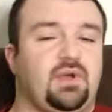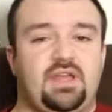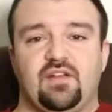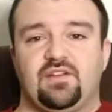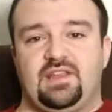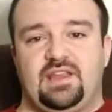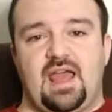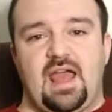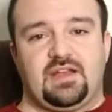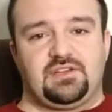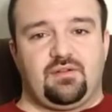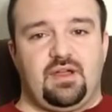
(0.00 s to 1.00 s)
But here's the
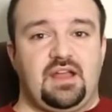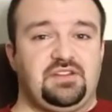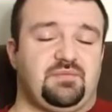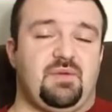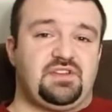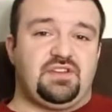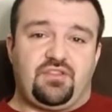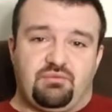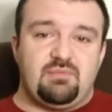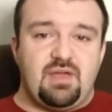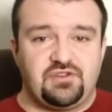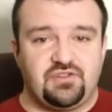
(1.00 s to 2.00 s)
catch, alright? I just mentioned
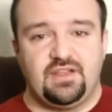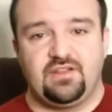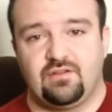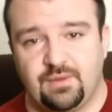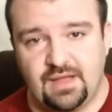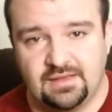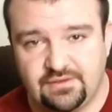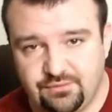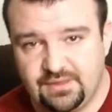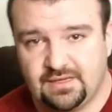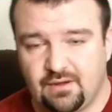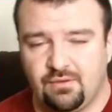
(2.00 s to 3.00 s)
three major things going on this
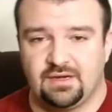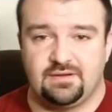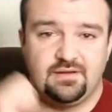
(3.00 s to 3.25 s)
week that I want